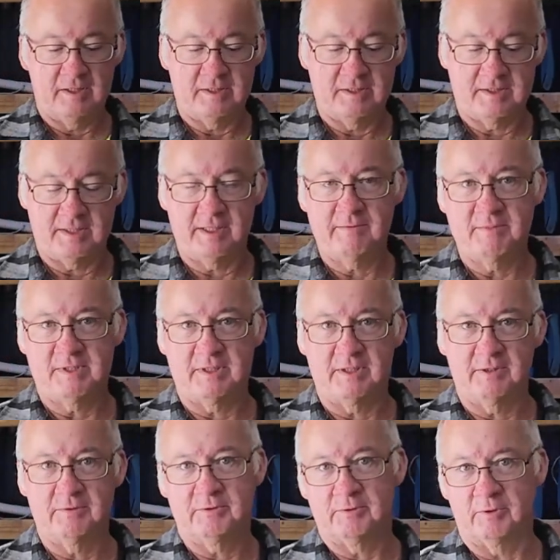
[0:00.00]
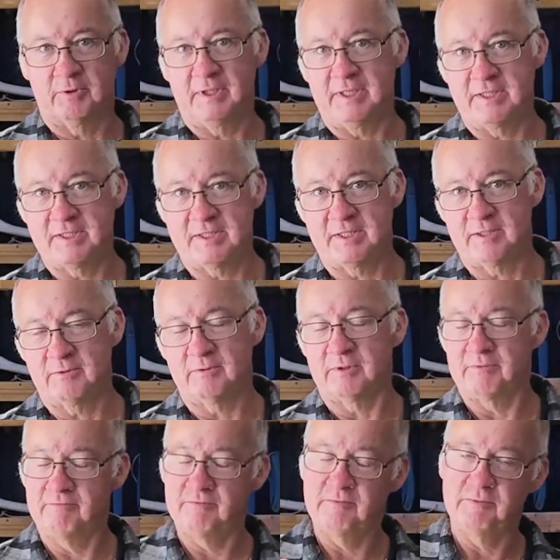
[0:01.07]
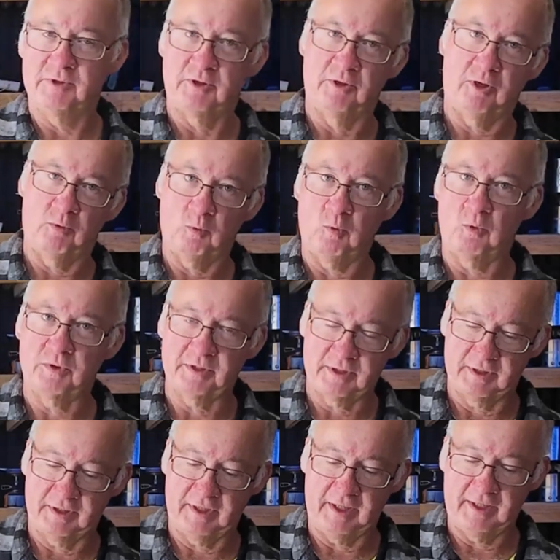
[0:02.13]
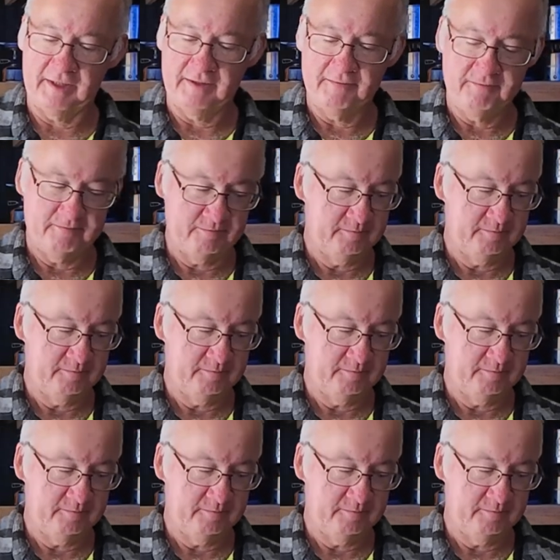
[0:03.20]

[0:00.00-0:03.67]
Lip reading: It's seam sealed or heat sealed, so no water can get in.